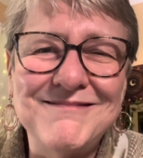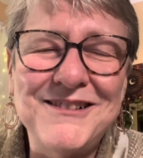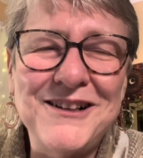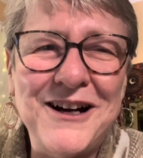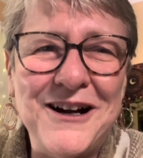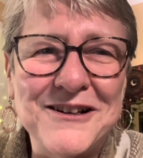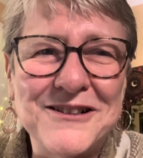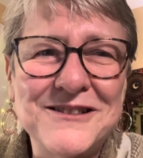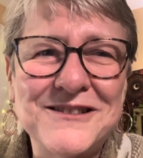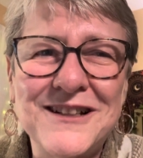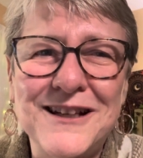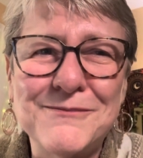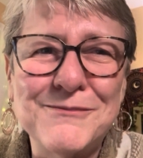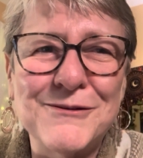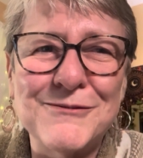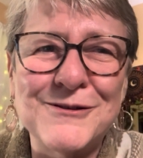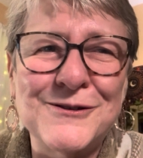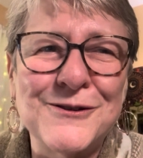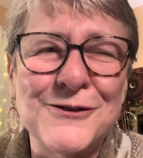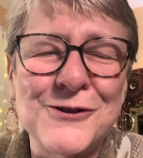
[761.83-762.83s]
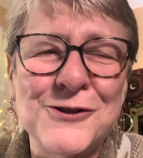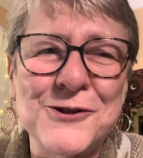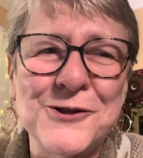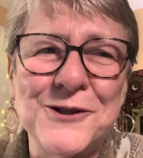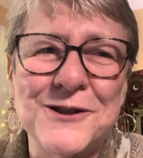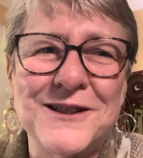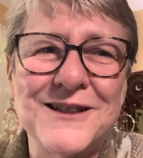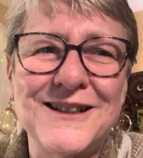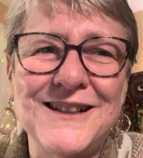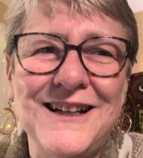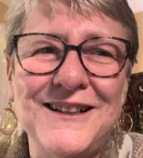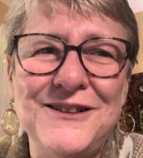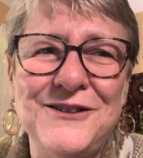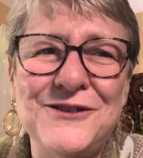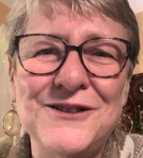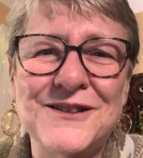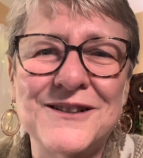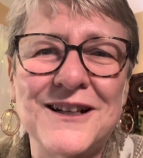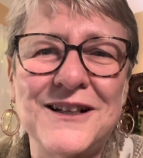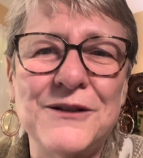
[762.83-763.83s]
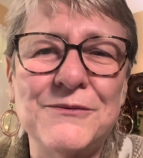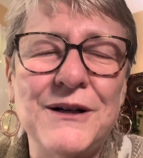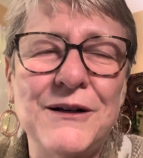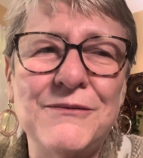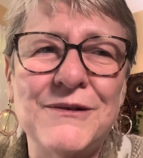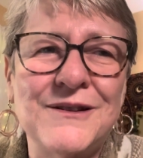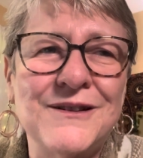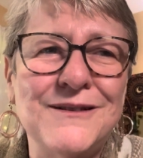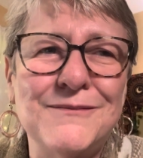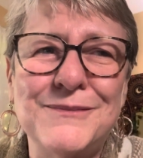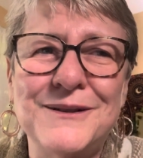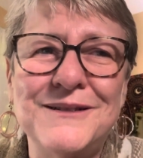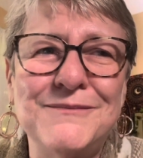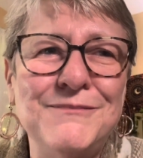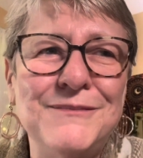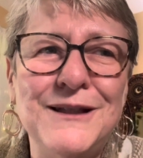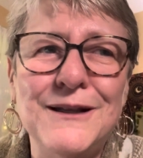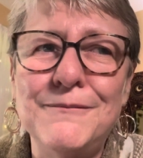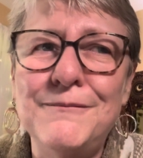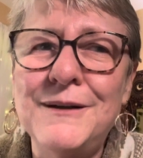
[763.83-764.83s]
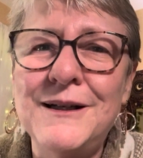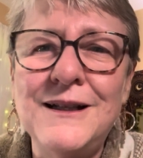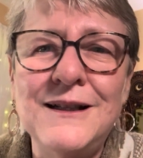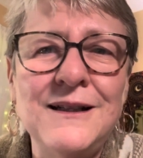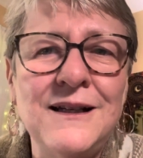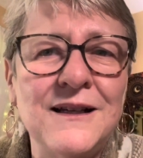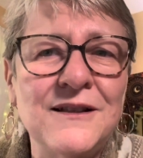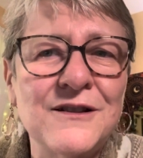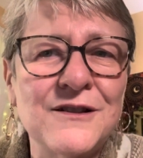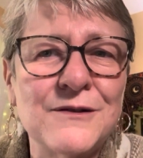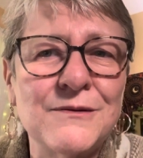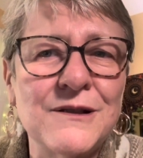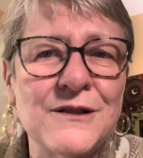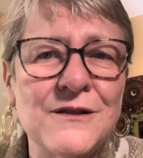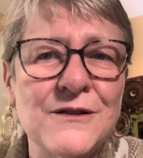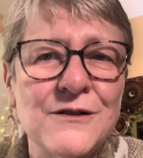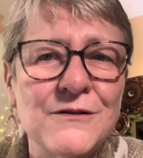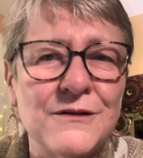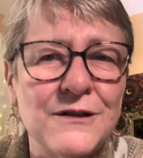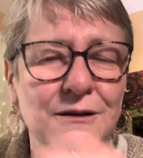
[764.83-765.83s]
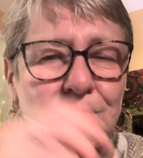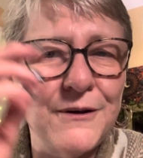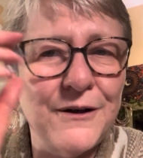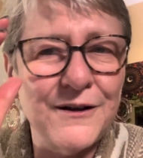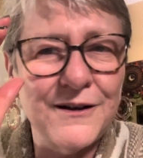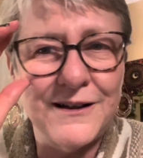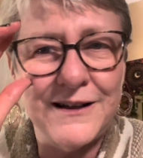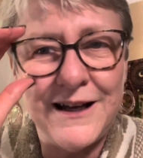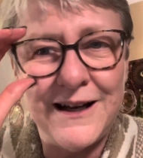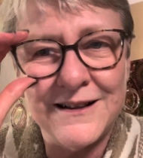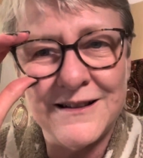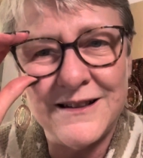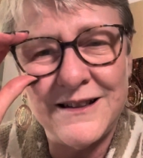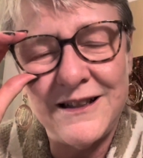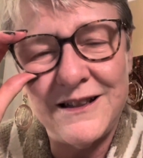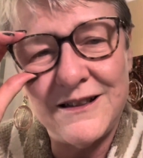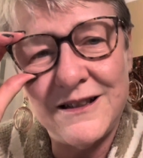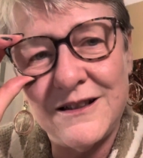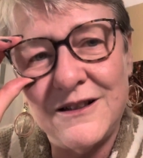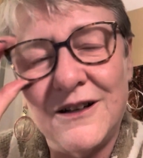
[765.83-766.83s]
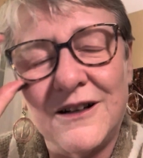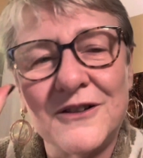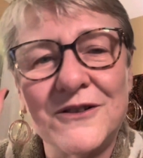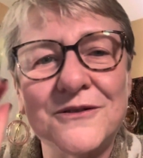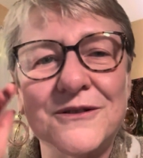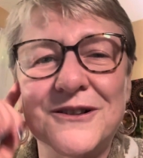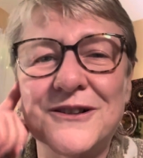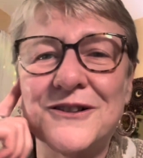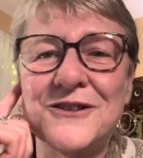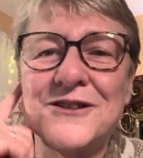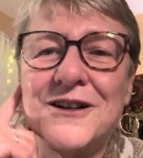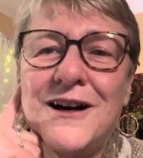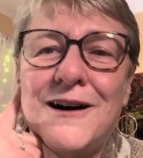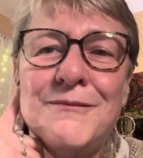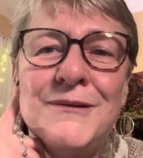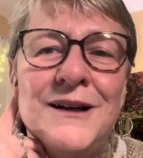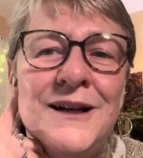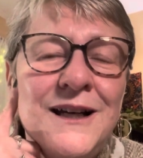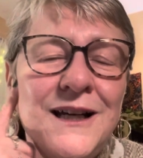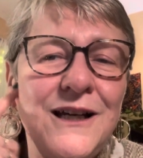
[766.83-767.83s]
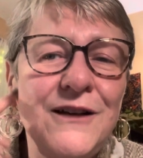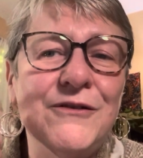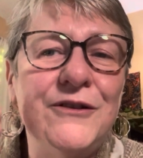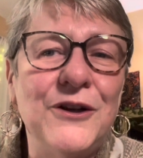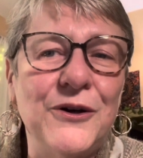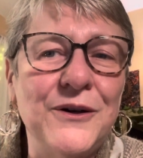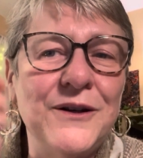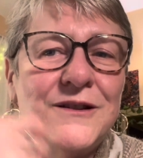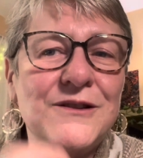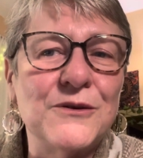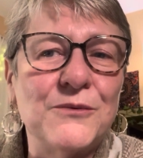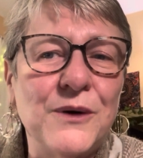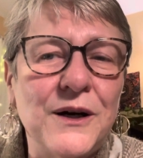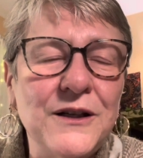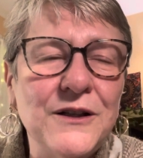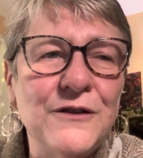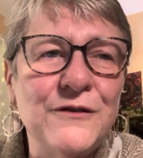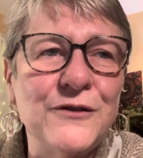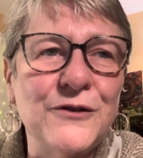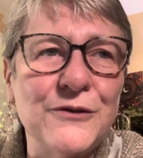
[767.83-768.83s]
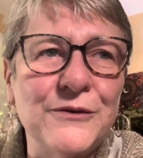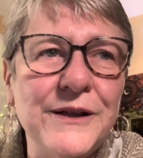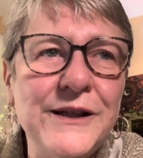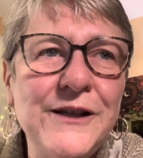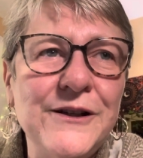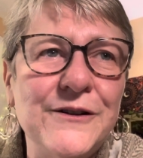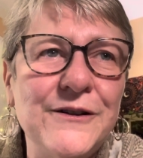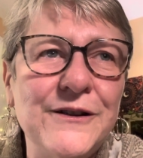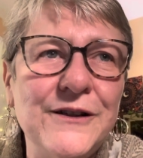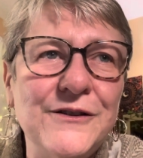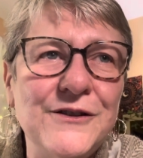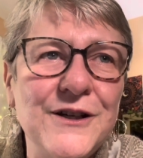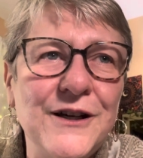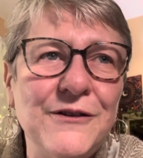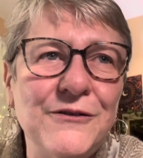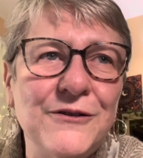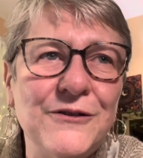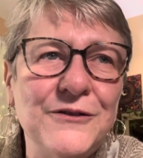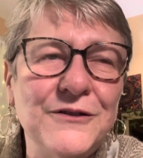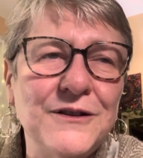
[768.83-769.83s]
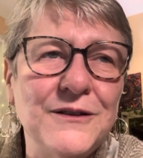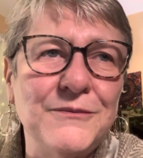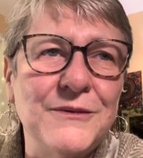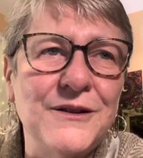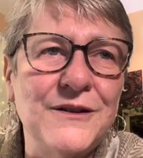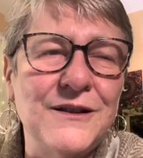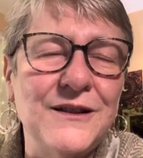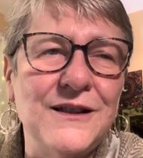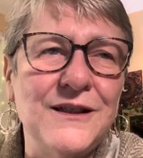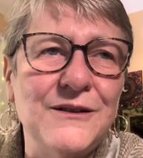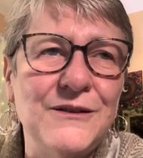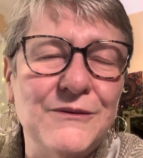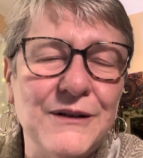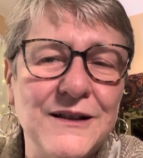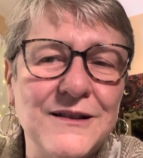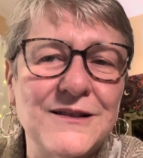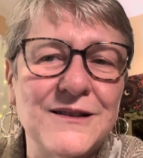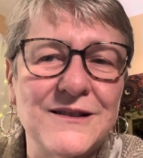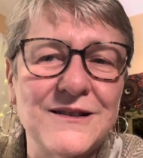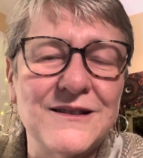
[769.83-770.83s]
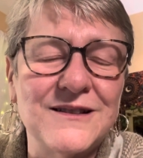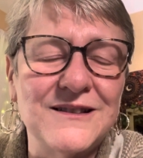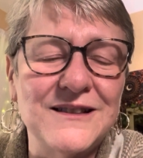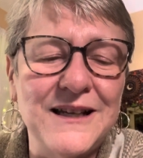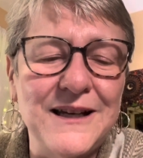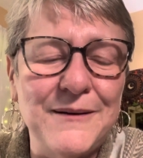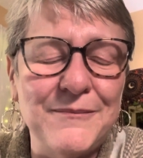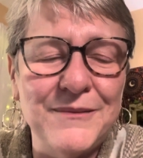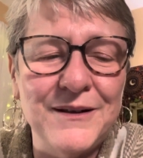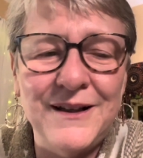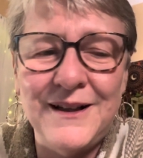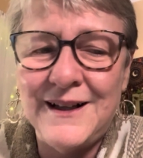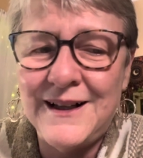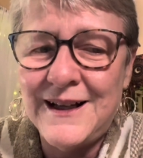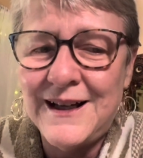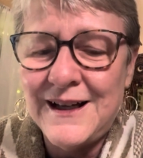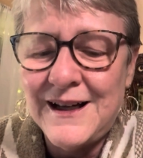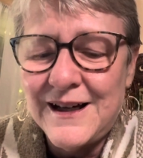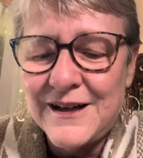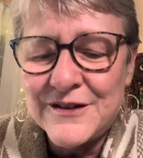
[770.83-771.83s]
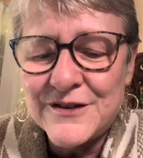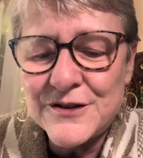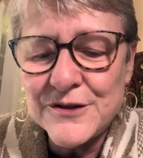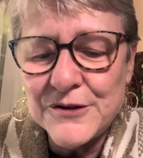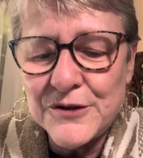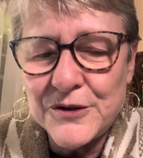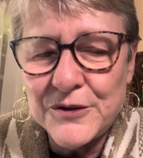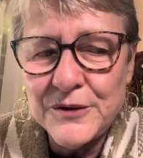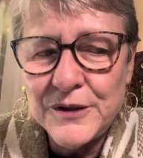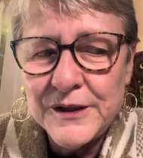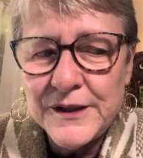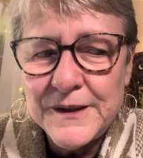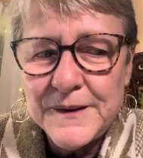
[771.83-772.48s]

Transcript: hard to take, but it was so short, and you just kind of went with it, but the minute he had to switch into an American accent, he did not do a good job, even though he's a wonderful reader in general. Timothy West is his name. So